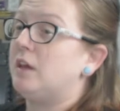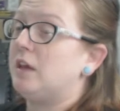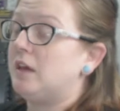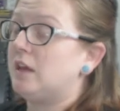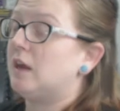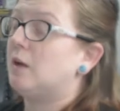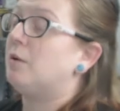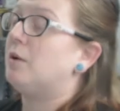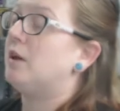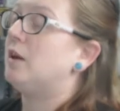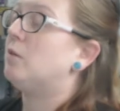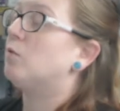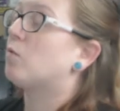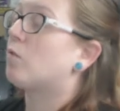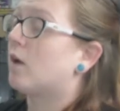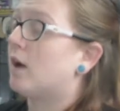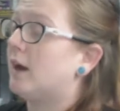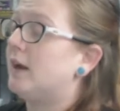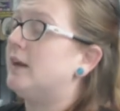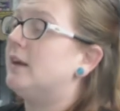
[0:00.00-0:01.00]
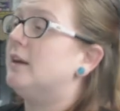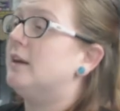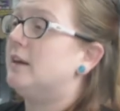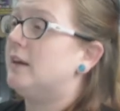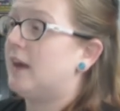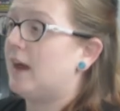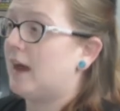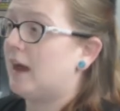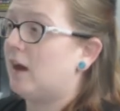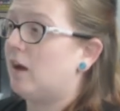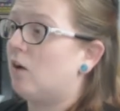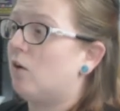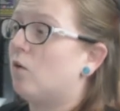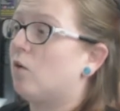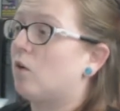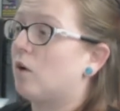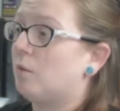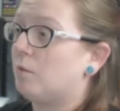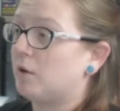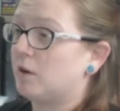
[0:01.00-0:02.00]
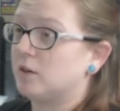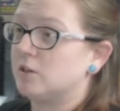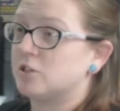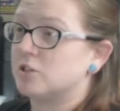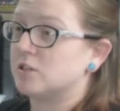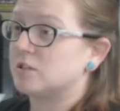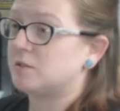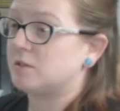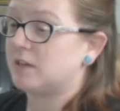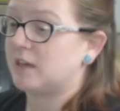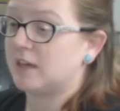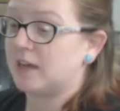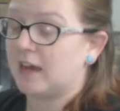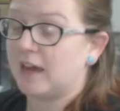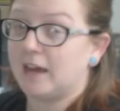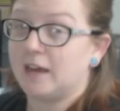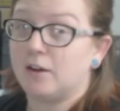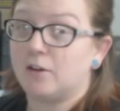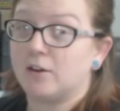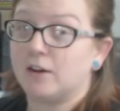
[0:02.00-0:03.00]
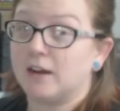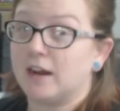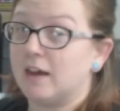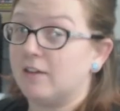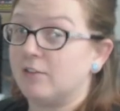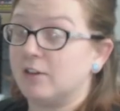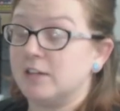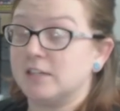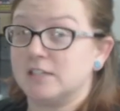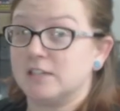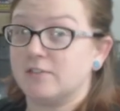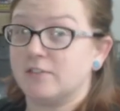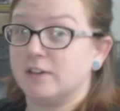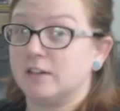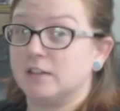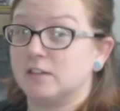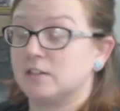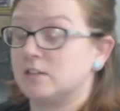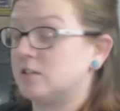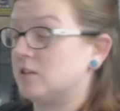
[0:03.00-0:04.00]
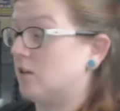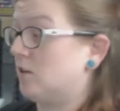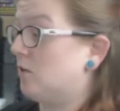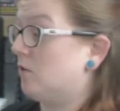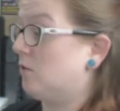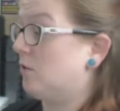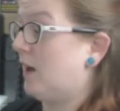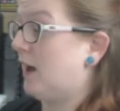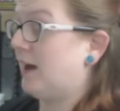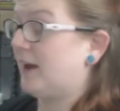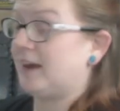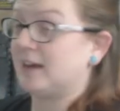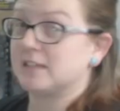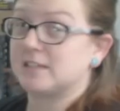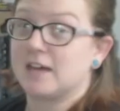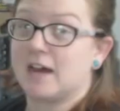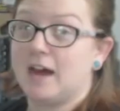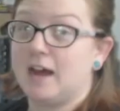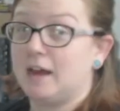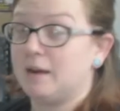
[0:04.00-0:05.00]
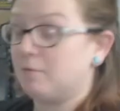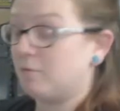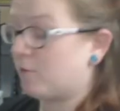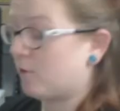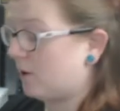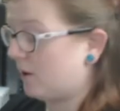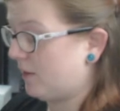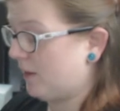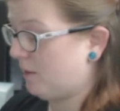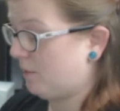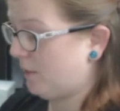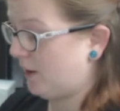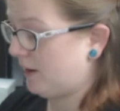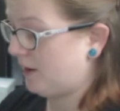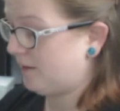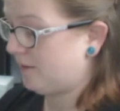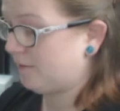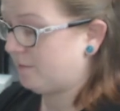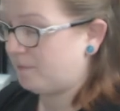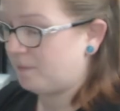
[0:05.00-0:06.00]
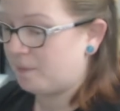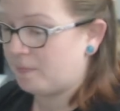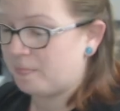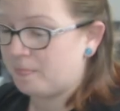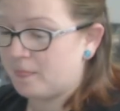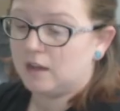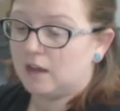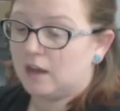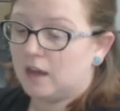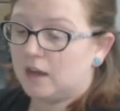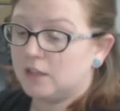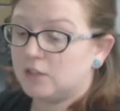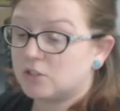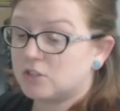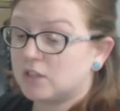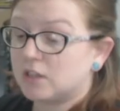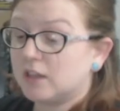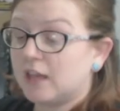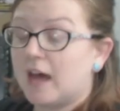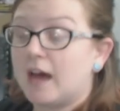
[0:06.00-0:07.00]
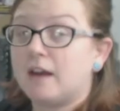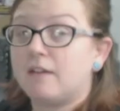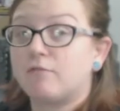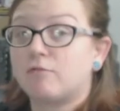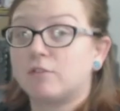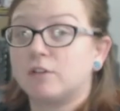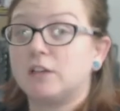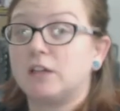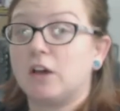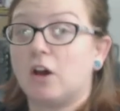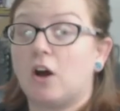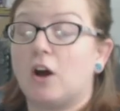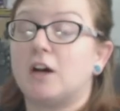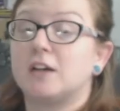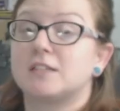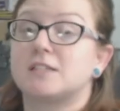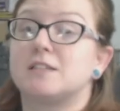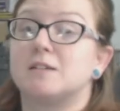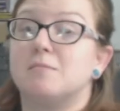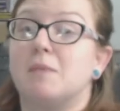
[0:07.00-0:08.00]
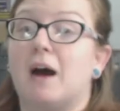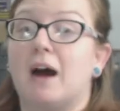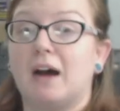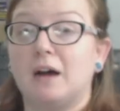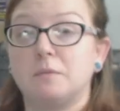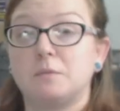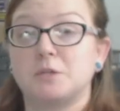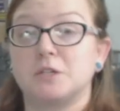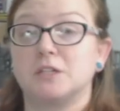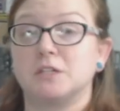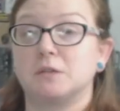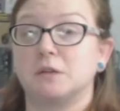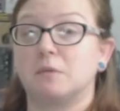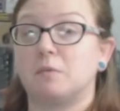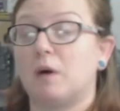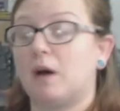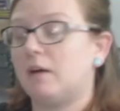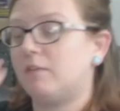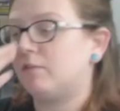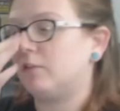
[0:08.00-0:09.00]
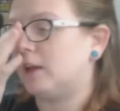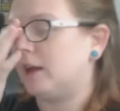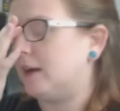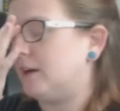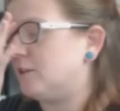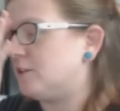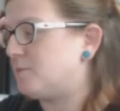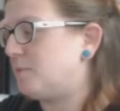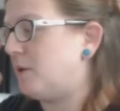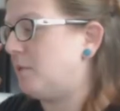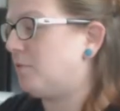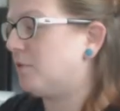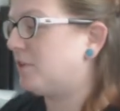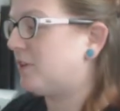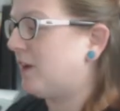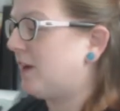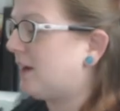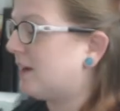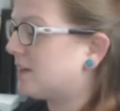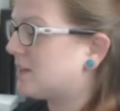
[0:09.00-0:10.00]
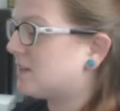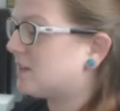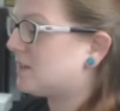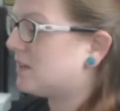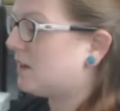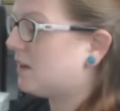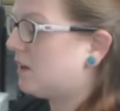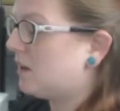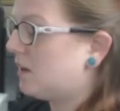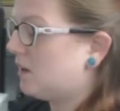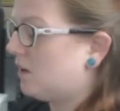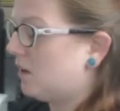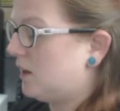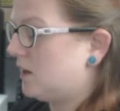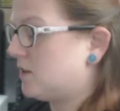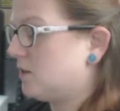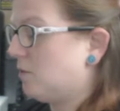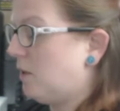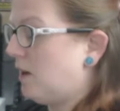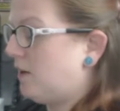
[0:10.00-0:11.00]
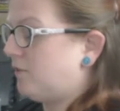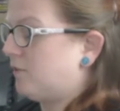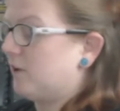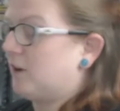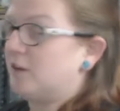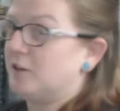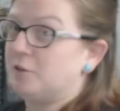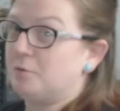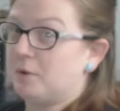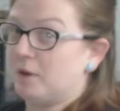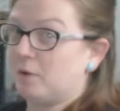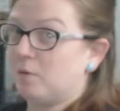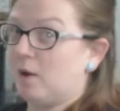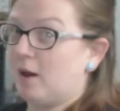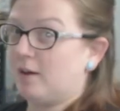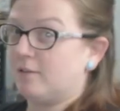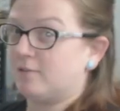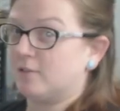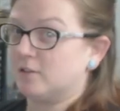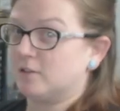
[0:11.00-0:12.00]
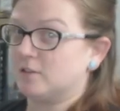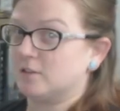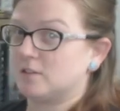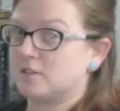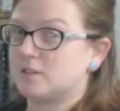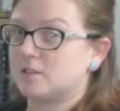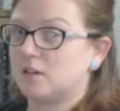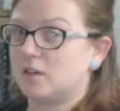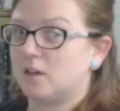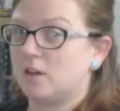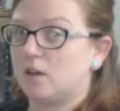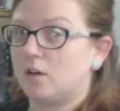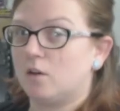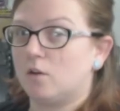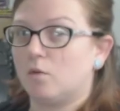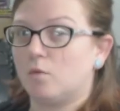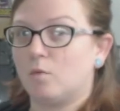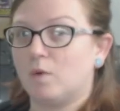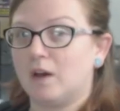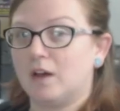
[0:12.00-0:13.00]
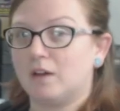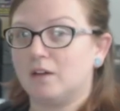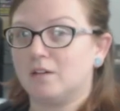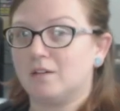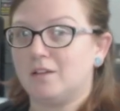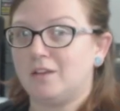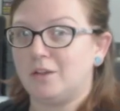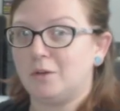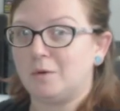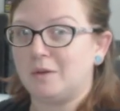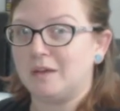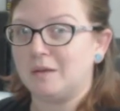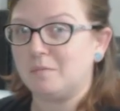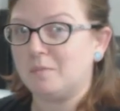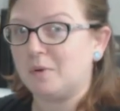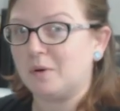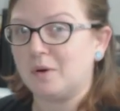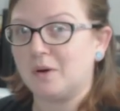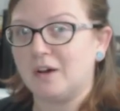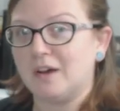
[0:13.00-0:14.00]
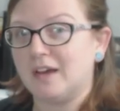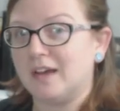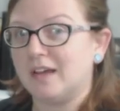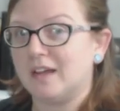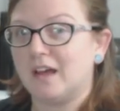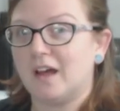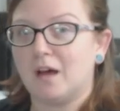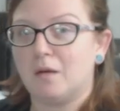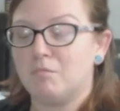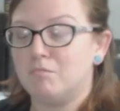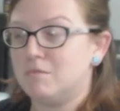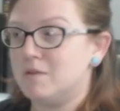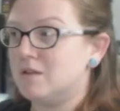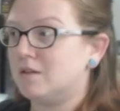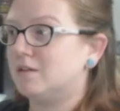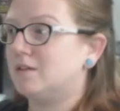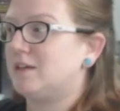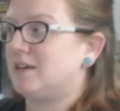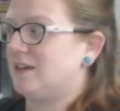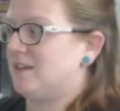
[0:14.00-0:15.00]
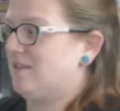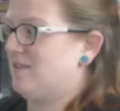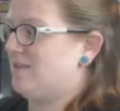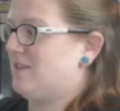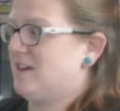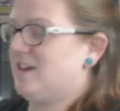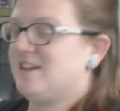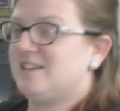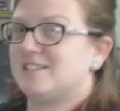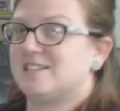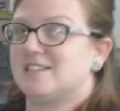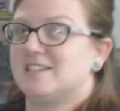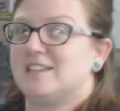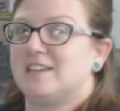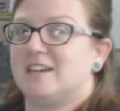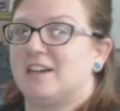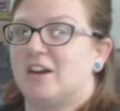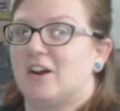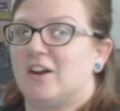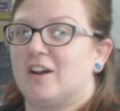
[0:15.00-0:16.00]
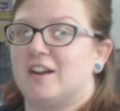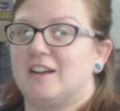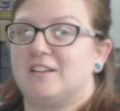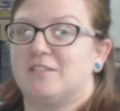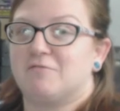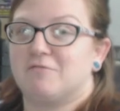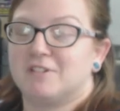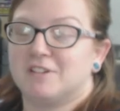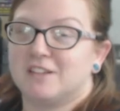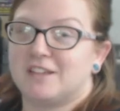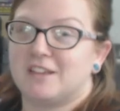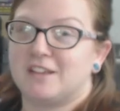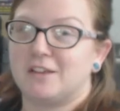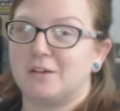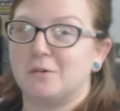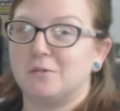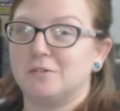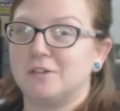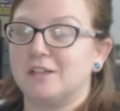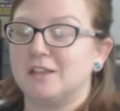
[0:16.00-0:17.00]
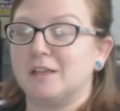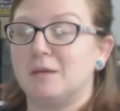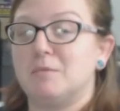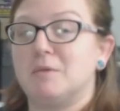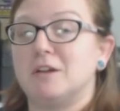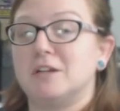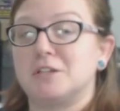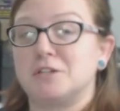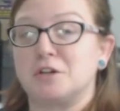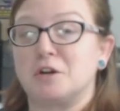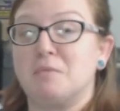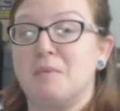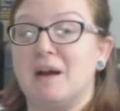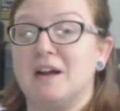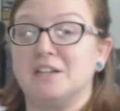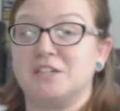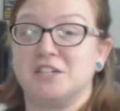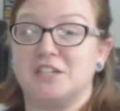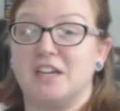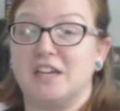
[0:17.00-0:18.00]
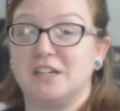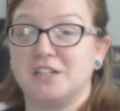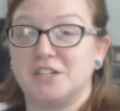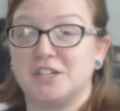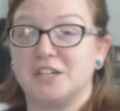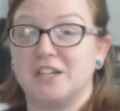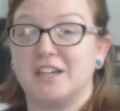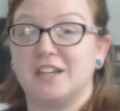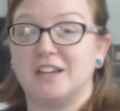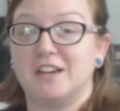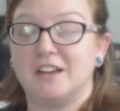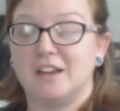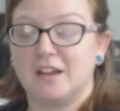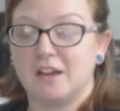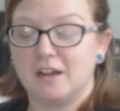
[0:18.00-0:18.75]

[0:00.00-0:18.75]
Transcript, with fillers: eat I want to eat right now or I'm going to just get hangry and have a hissy fit. So, I ain't got time for all that waiting. And there's a lot of really awesome options with waffle irons. People think it's it's a waffle iron, you make waffles. Well, you can put a million things in here and really the only limit is your imagination.